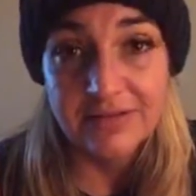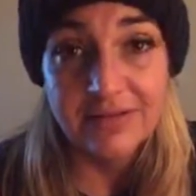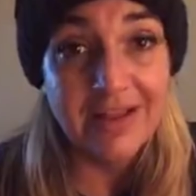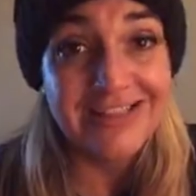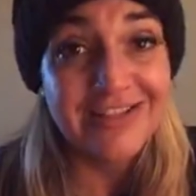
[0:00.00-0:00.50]

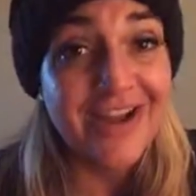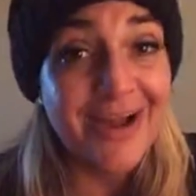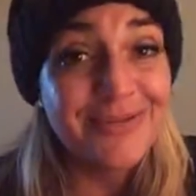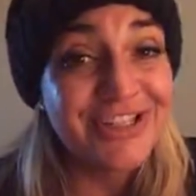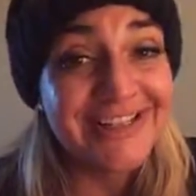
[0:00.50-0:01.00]
lots of
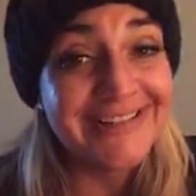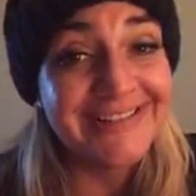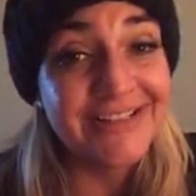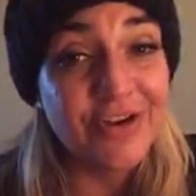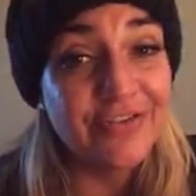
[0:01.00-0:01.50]

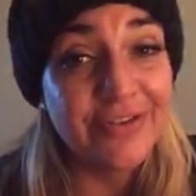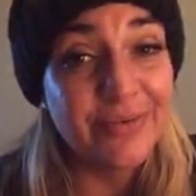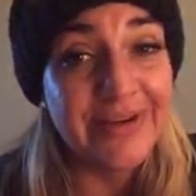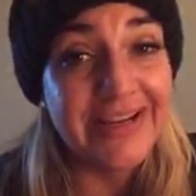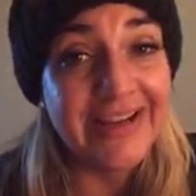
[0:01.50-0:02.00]
options over the
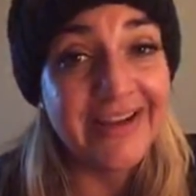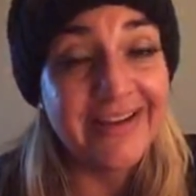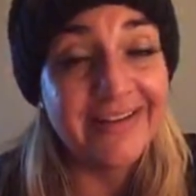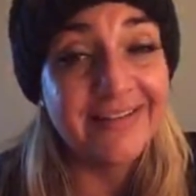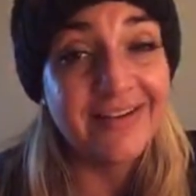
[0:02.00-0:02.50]

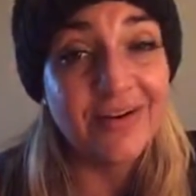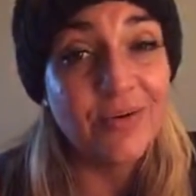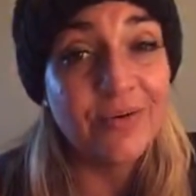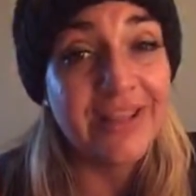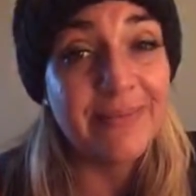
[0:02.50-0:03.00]
weekend,
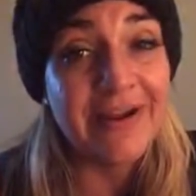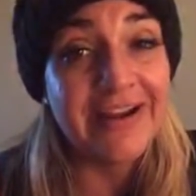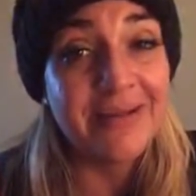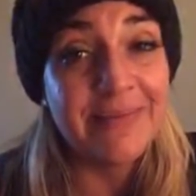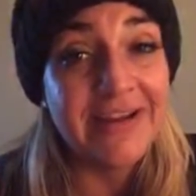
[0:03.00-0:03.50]
or they might
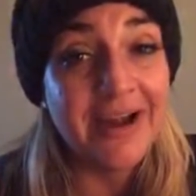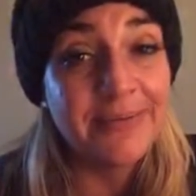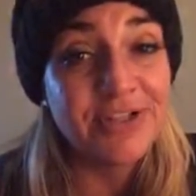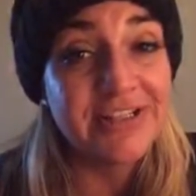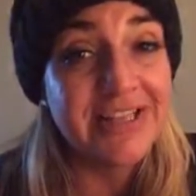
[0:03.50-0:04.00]
not be
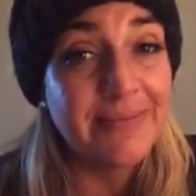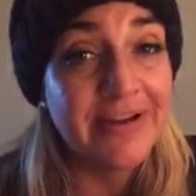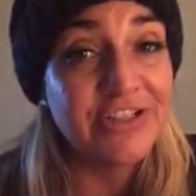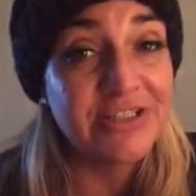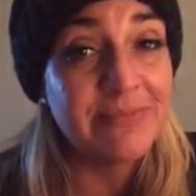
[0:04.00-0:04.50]
options. They
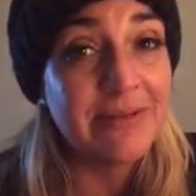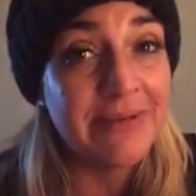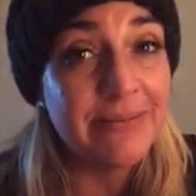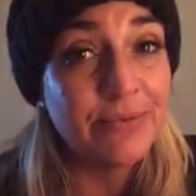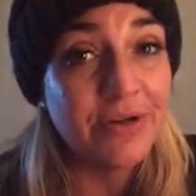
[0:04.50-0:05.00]
might just be
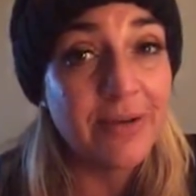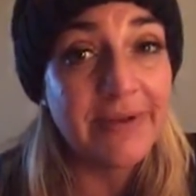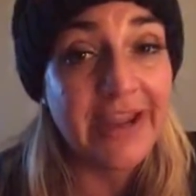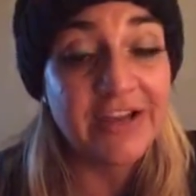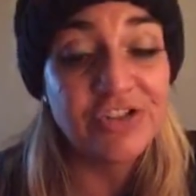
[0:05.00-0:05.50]
people coming
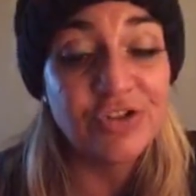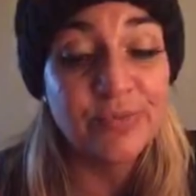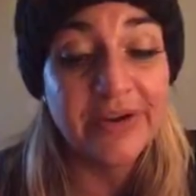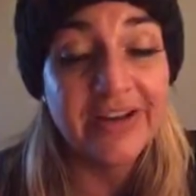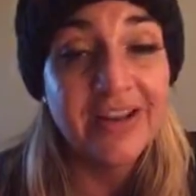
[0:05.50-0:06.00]
at you.
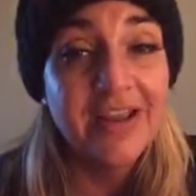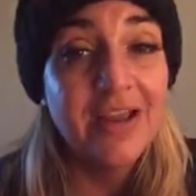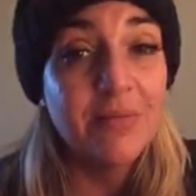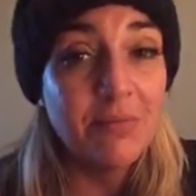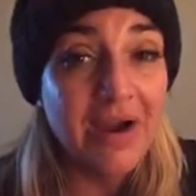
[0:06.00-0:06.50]
But
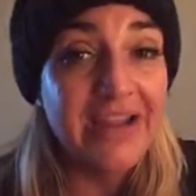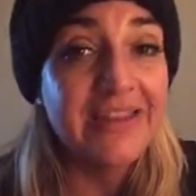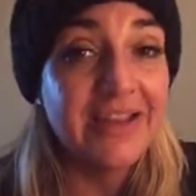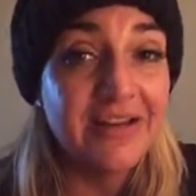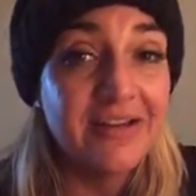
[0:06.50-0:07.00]
by
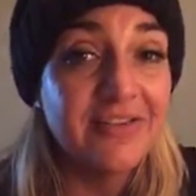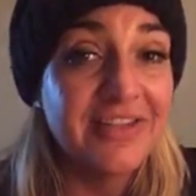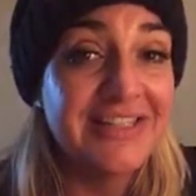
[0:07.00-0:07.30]
the end of